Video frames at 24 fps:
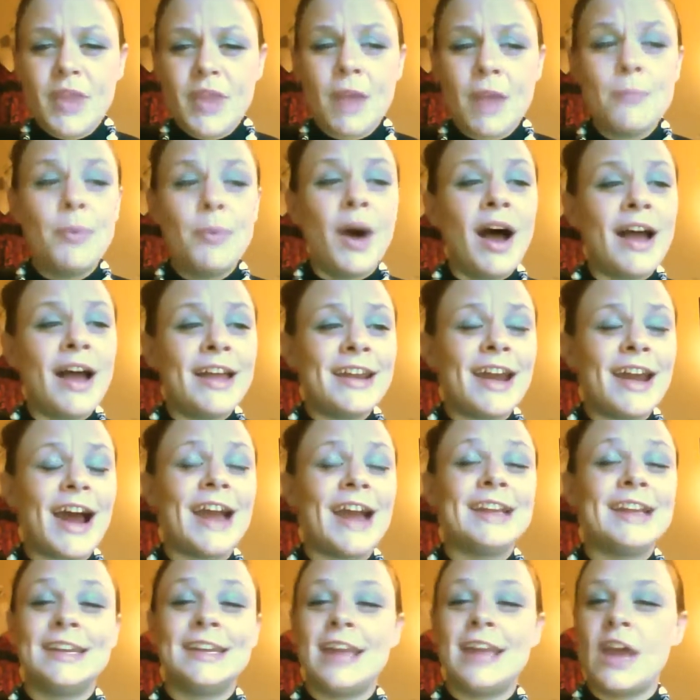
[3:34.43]
But
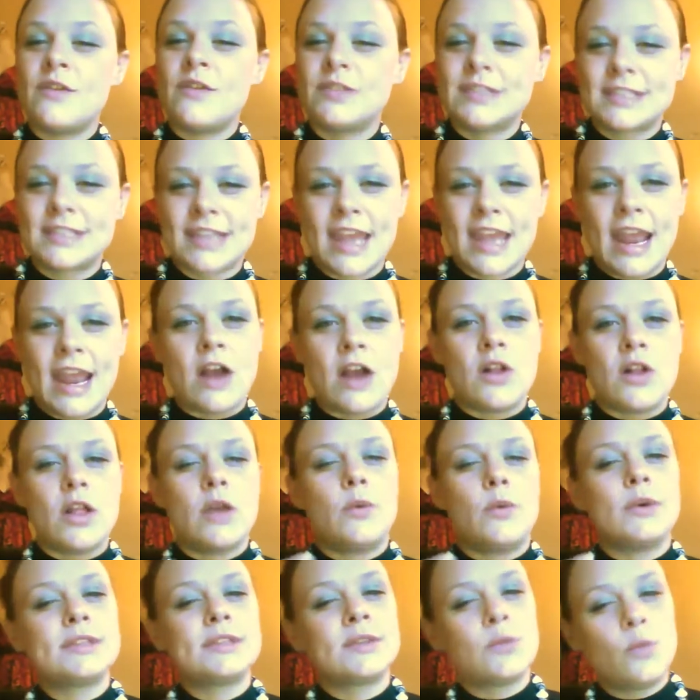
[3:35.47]
I didn't have a scale. I
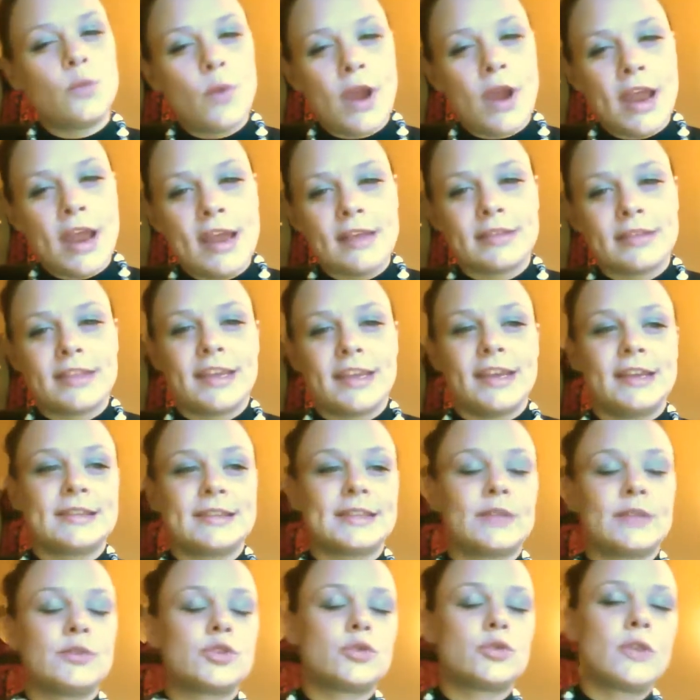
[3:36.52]
wasn't weighing
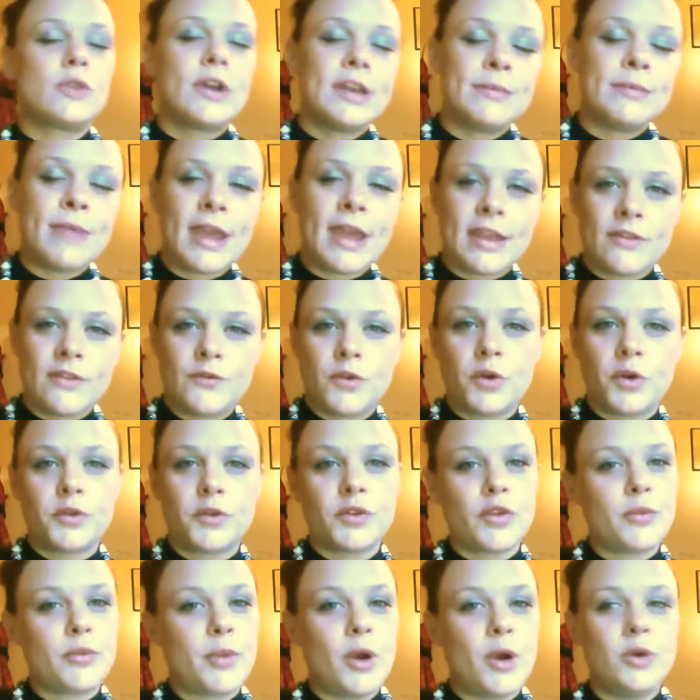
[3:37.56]
things. I was running back and forth
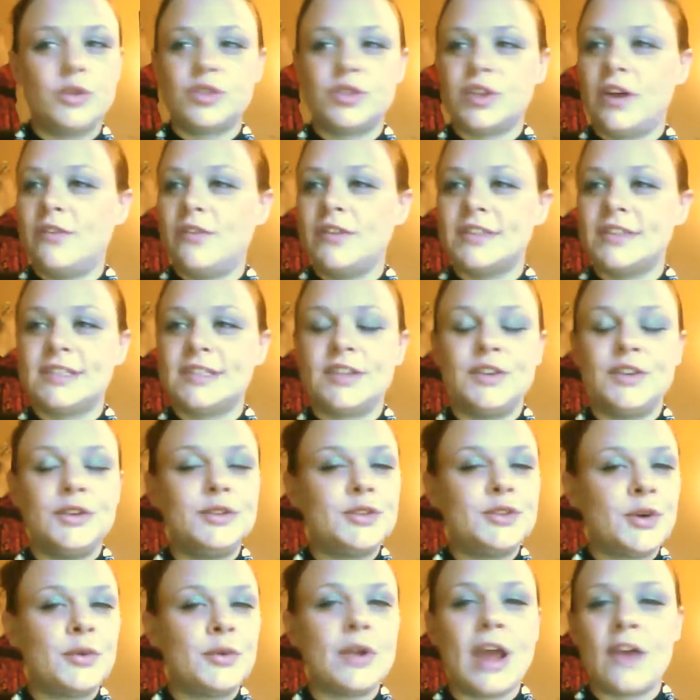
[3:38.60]
to the post office, and you
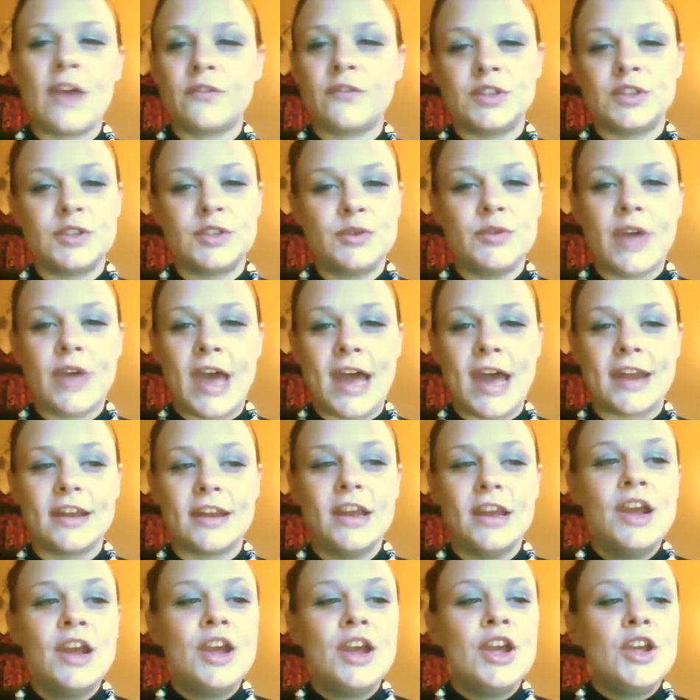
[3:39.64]
don't have to do that.
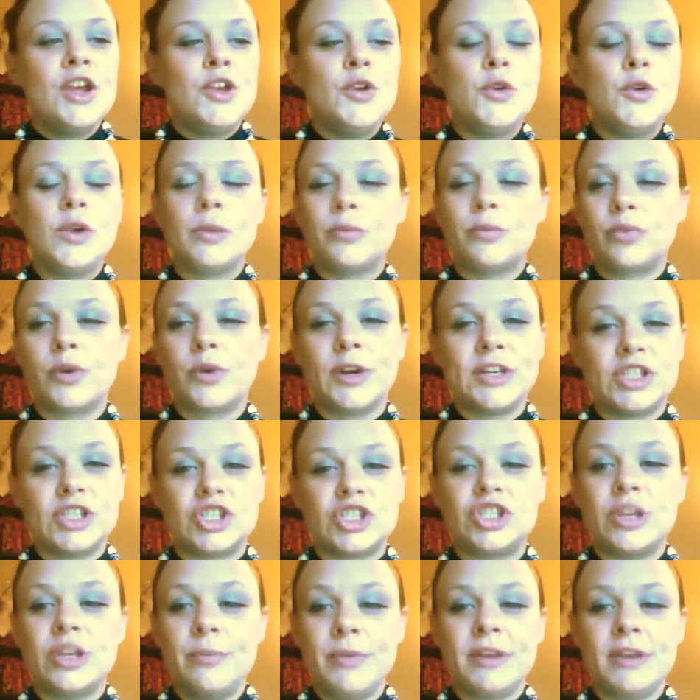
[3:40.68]
You can print
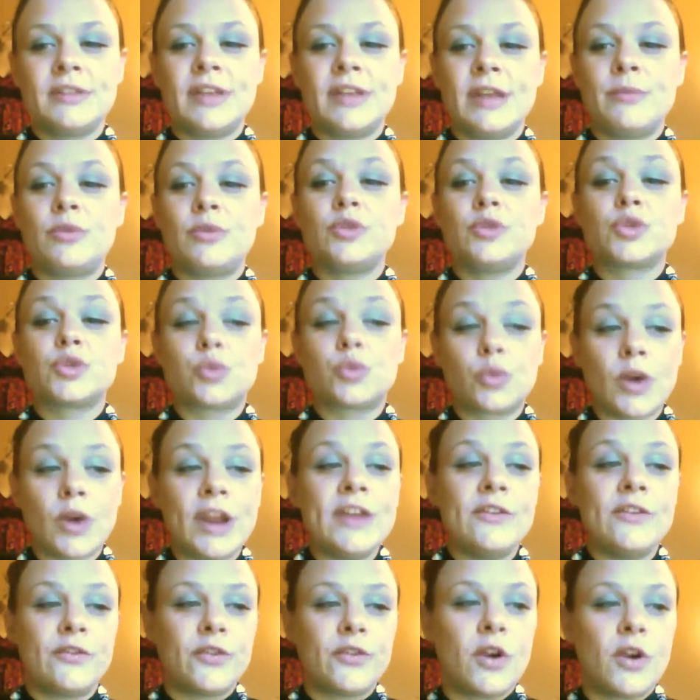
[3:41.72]
shipping labels
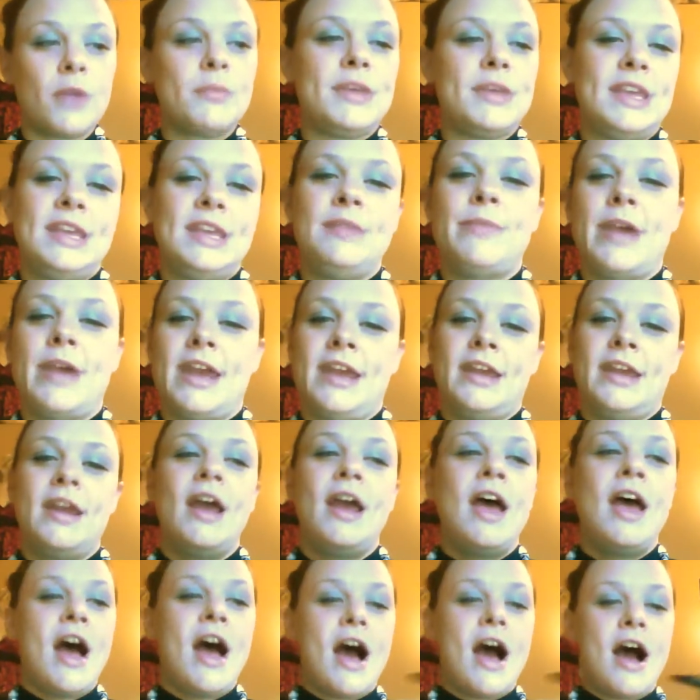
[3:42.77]
right from eBay.
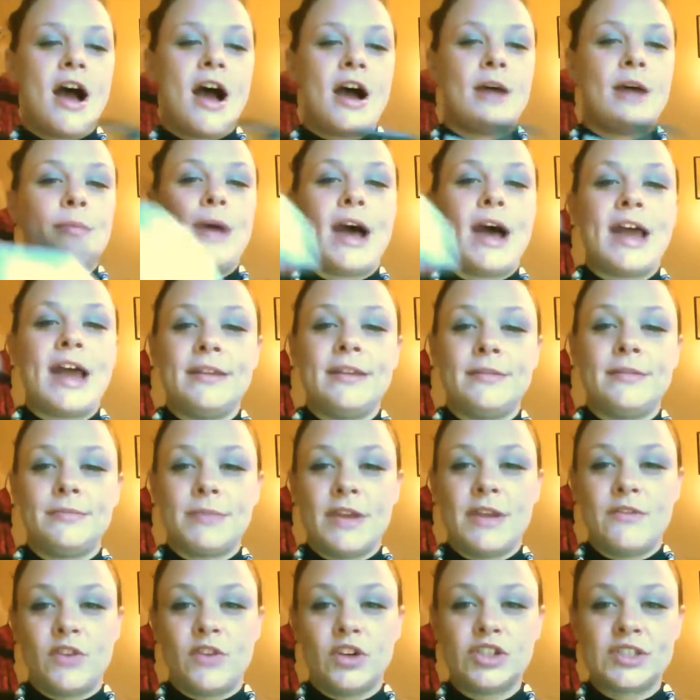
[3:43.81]

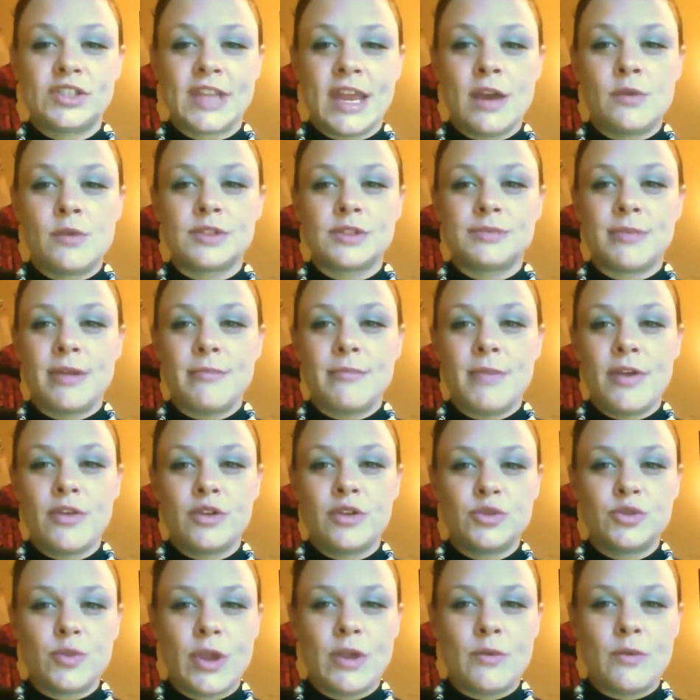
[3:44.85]
My first scale was my
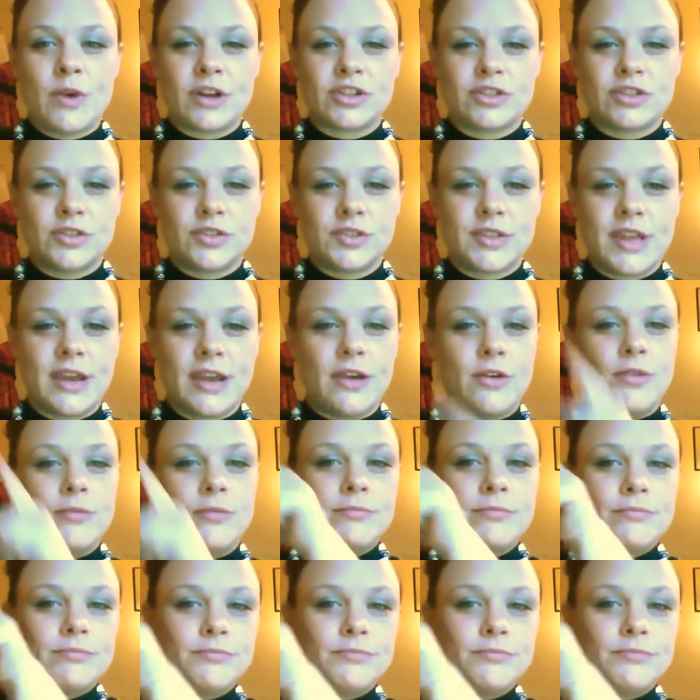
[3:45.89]
mother's Weight Watcher scale.